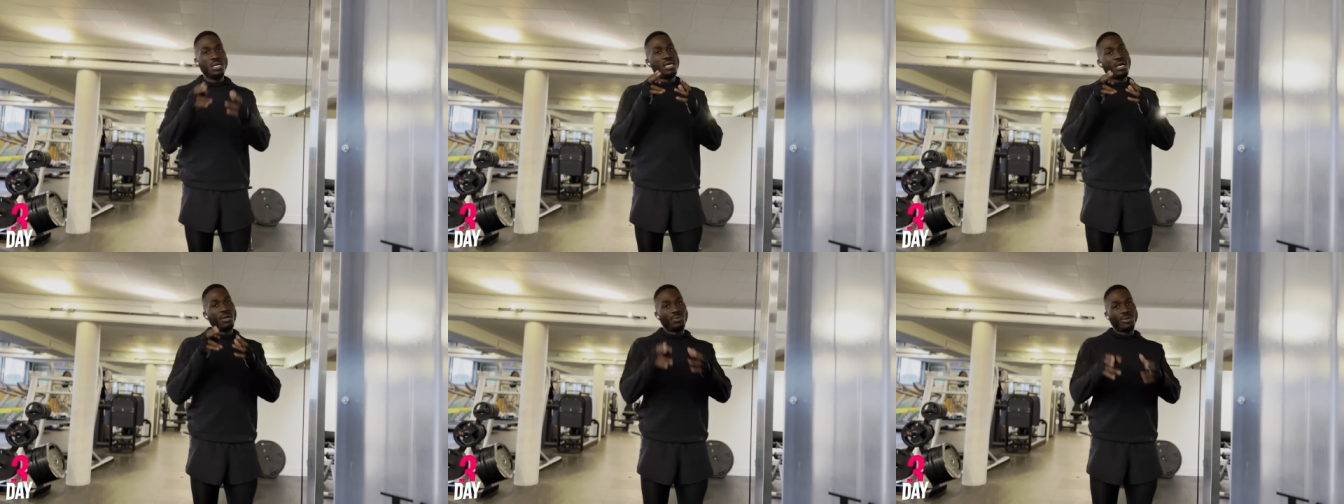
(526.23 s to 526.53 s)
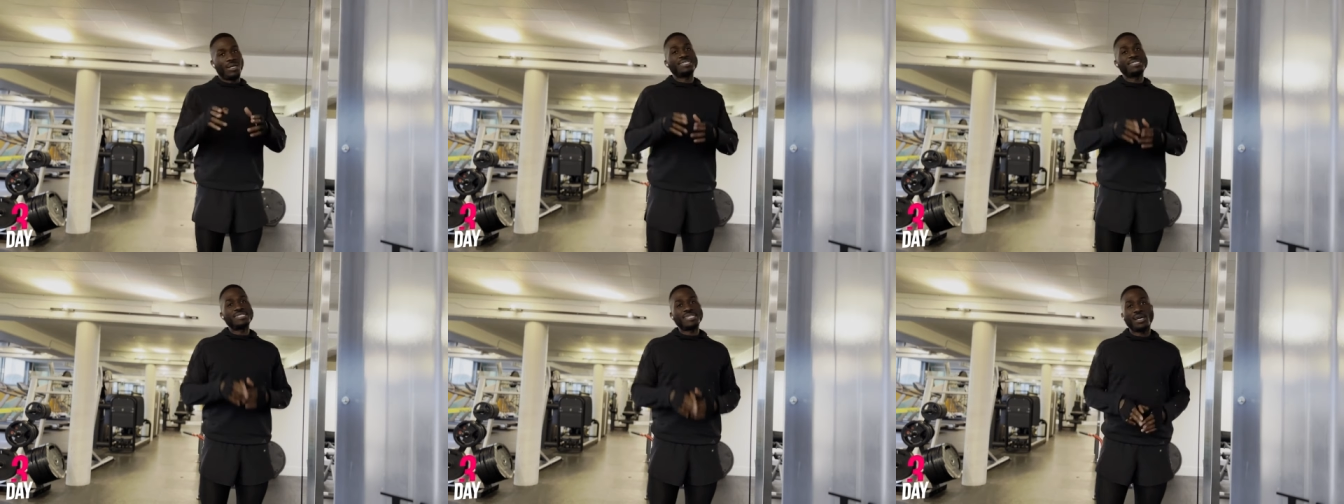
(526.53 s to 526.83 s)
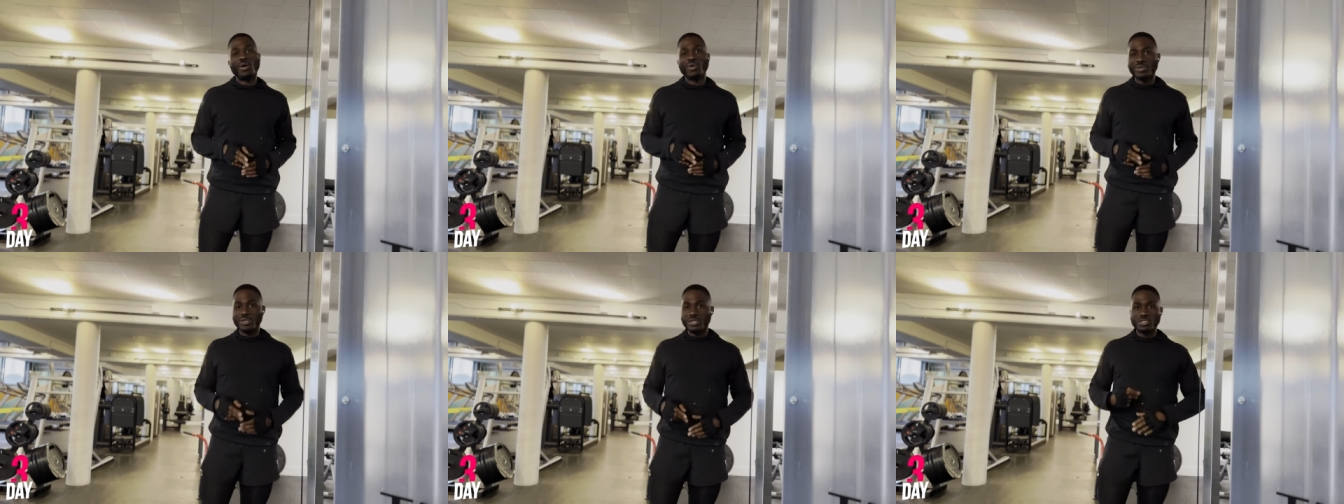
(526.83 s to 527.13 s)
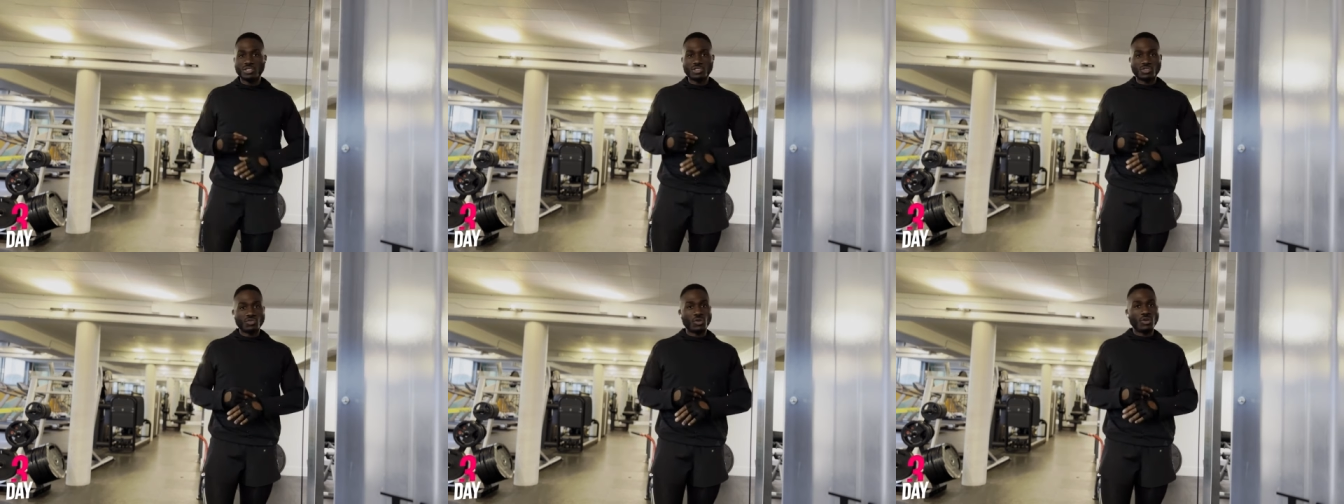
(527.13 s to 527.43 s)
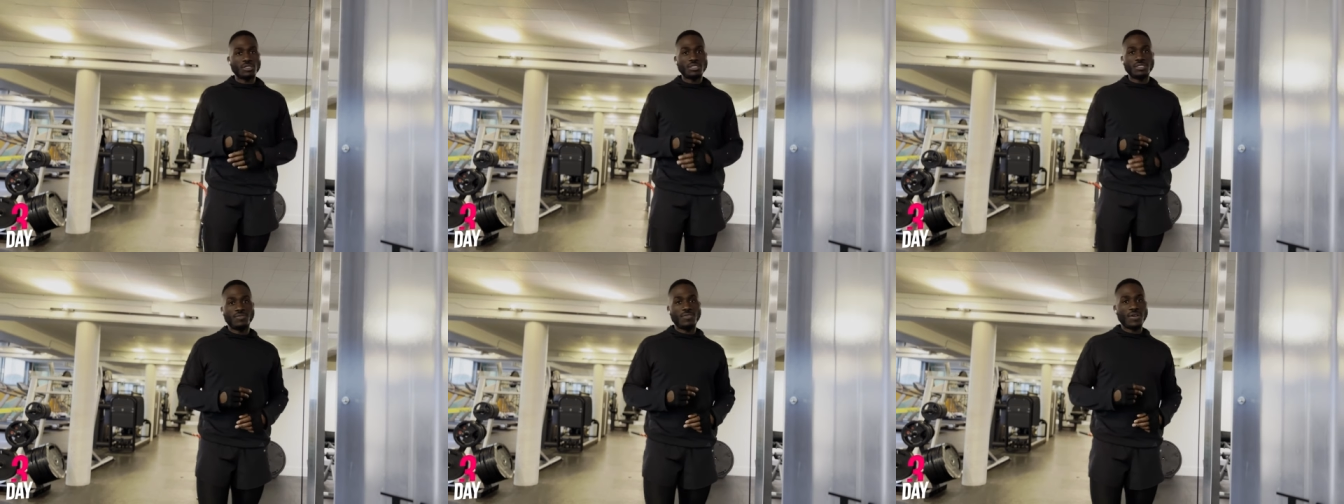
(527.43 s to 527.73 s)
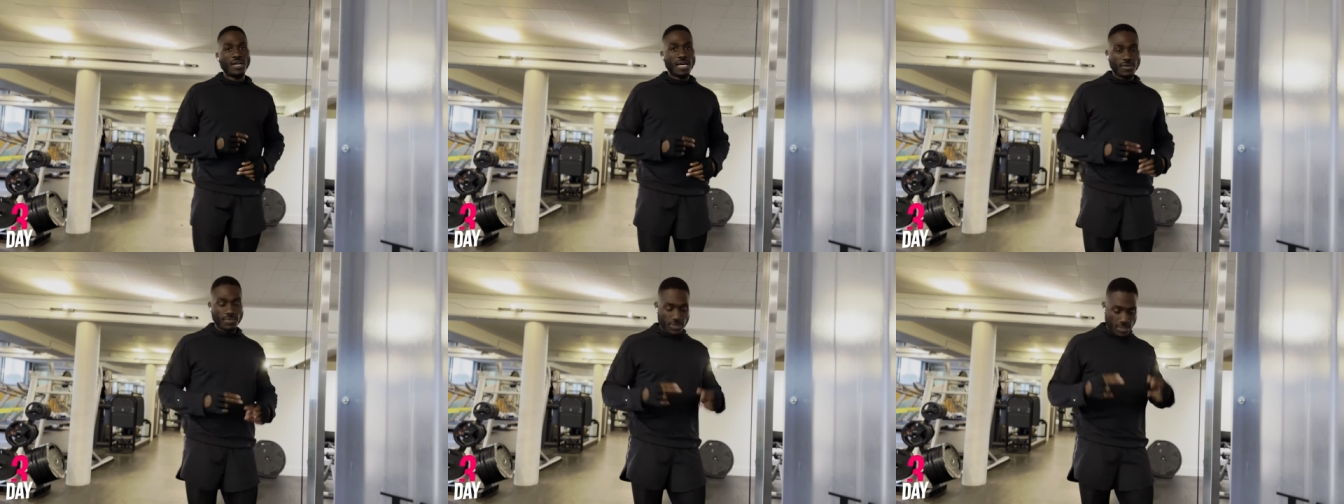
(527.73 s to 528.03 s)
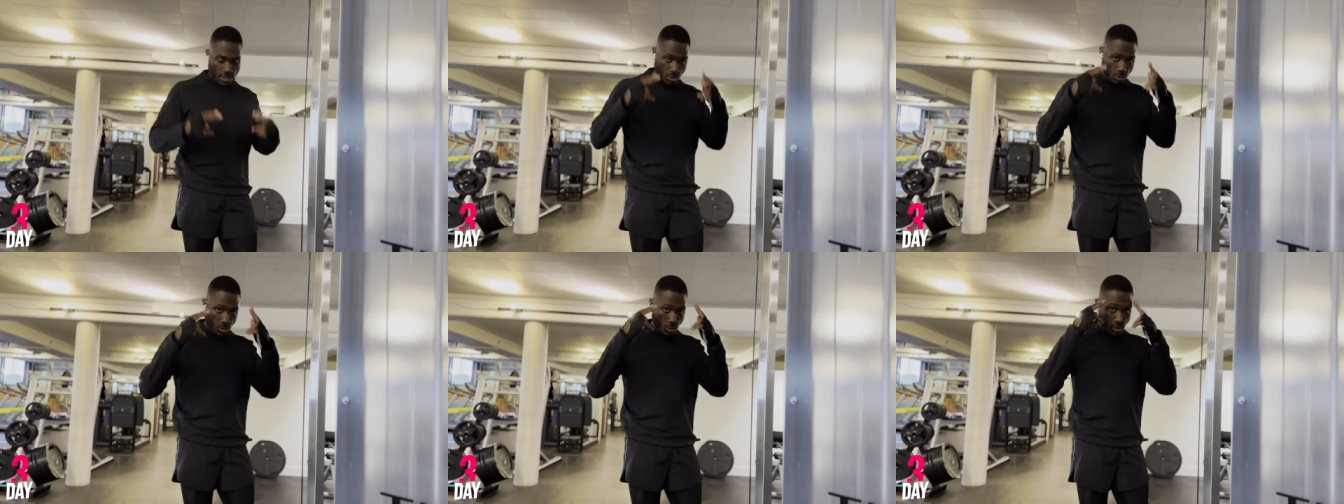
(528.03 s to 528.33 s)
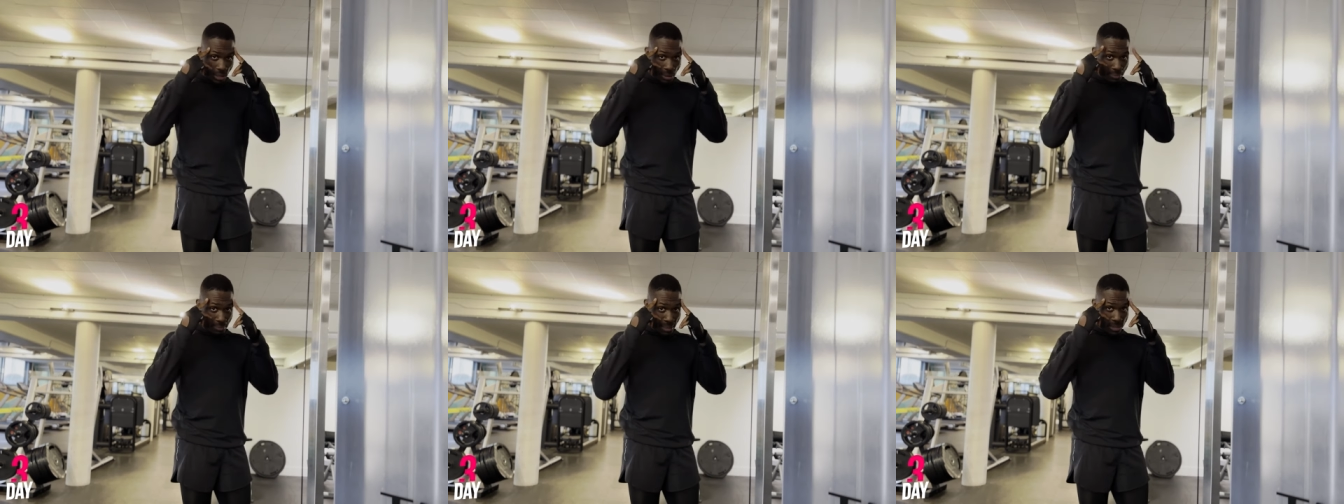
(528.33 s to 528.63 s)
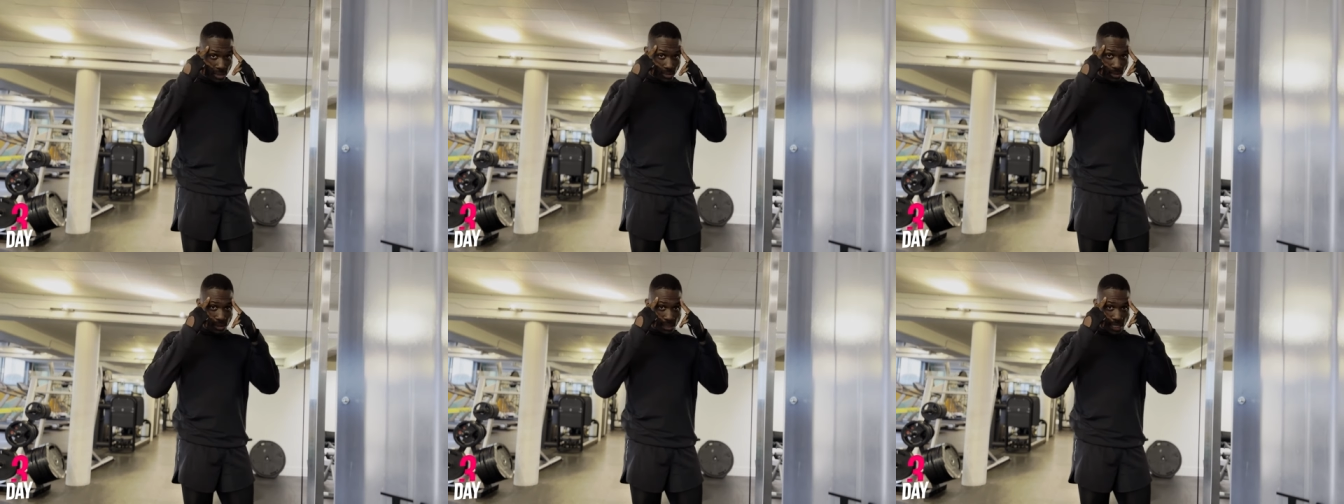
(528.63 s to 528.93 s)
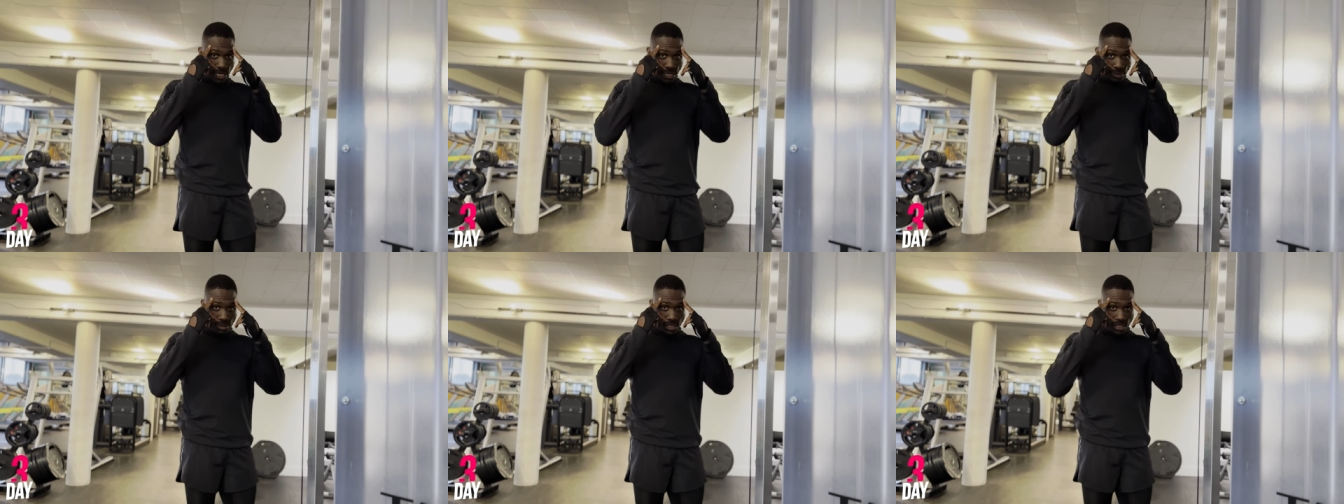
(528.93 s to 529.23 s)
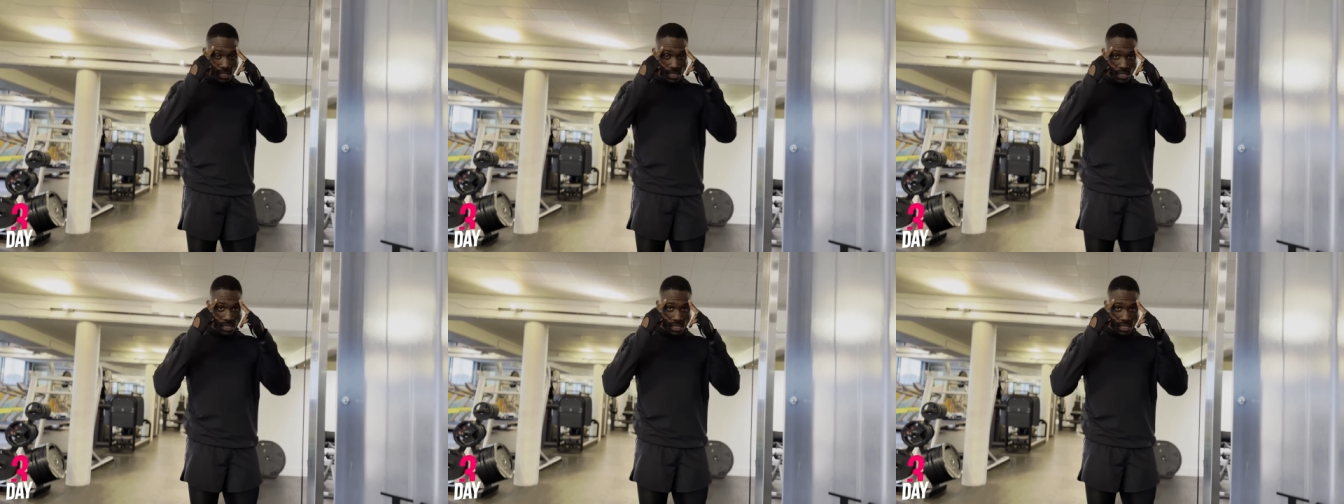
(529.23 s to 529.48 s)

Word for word: And when I say only the strong survive, it's all a mental statement.